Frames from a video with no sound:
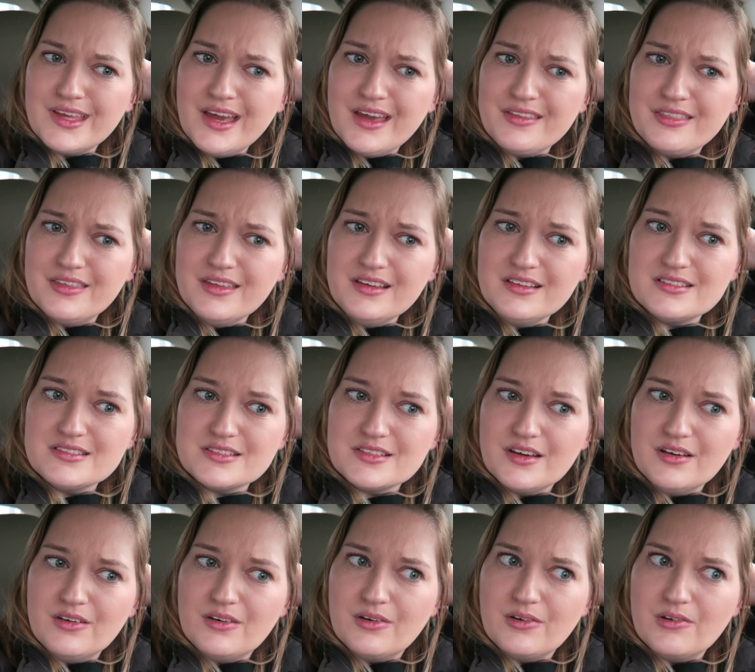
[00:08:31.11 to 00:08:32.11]
Yeah, I think
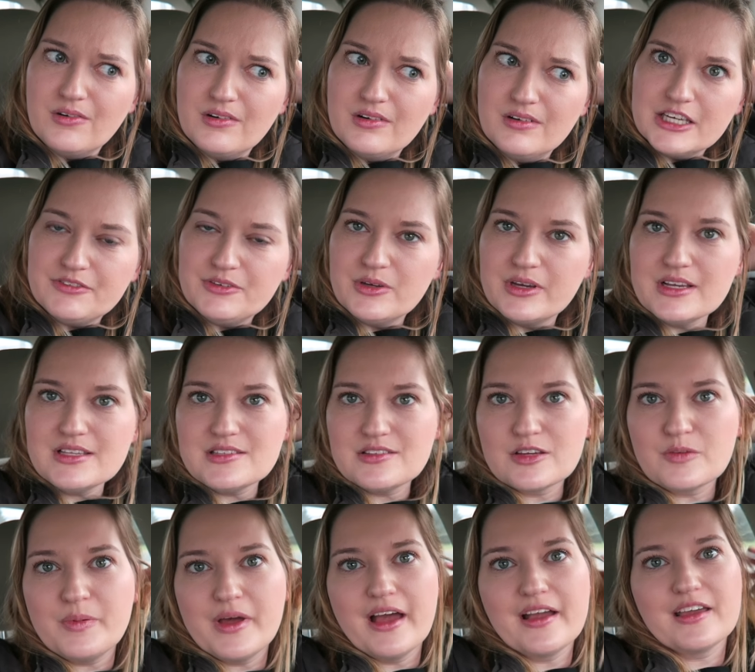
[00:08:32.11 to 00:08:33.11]
so. If you guys
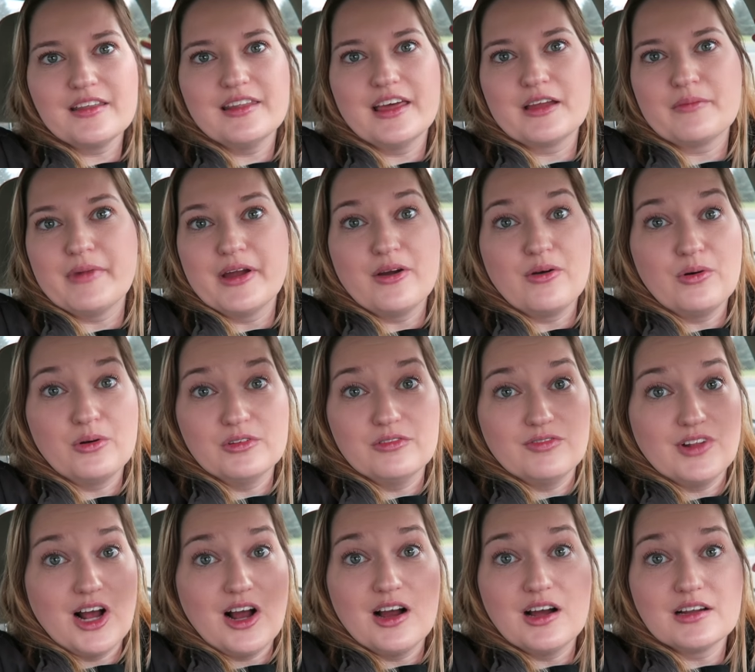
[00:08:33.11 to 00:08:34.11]
look back in like my
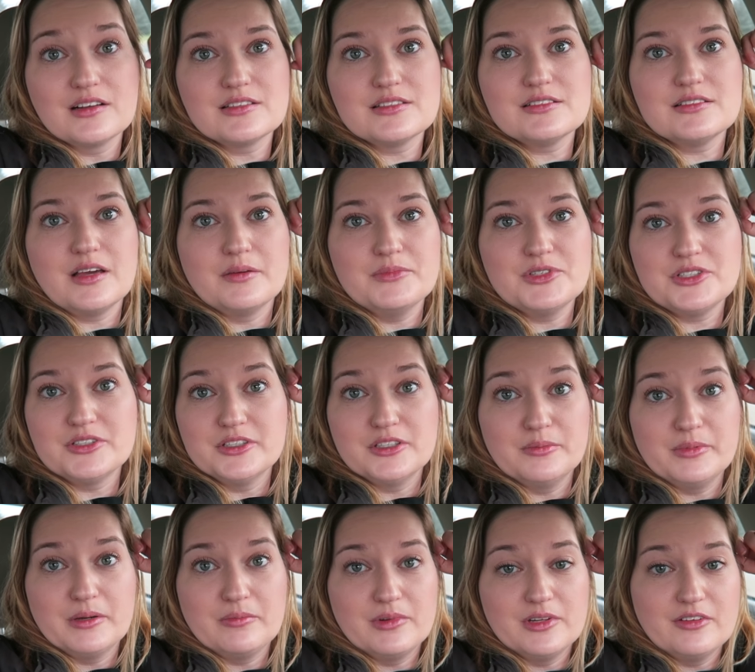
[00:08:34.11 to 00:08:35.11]
old vlogs, I'm sure
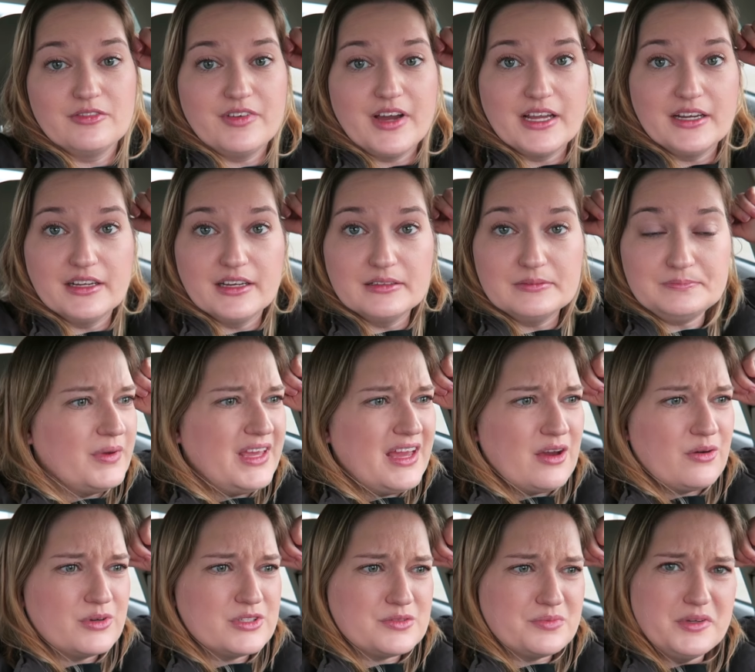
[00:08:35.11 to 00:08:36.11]
you'll be able to find it. But
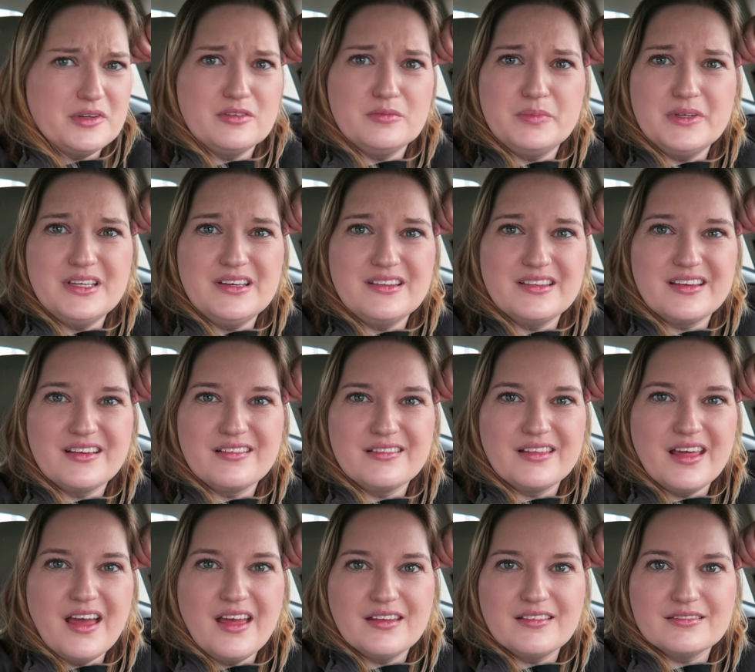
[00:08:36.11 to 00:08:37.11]
yeah, it was weird being there
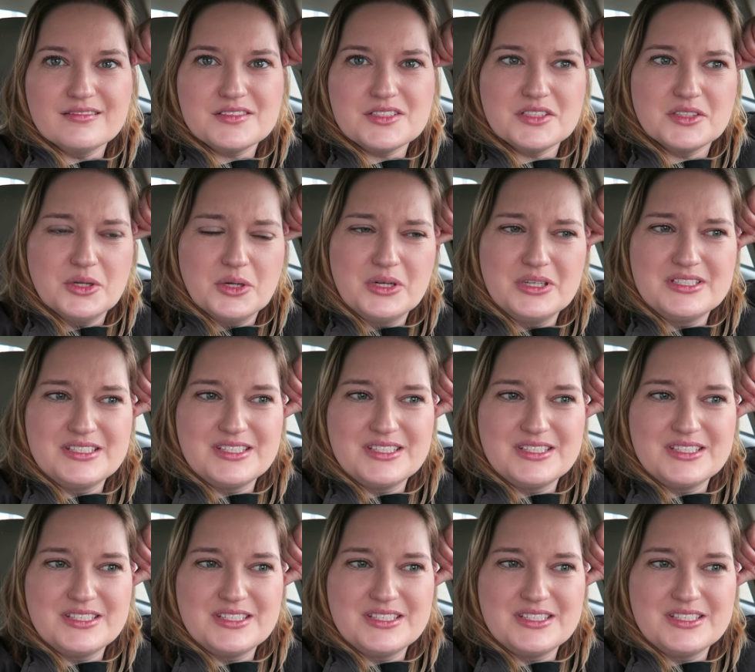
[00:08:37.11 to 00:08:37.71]
then too.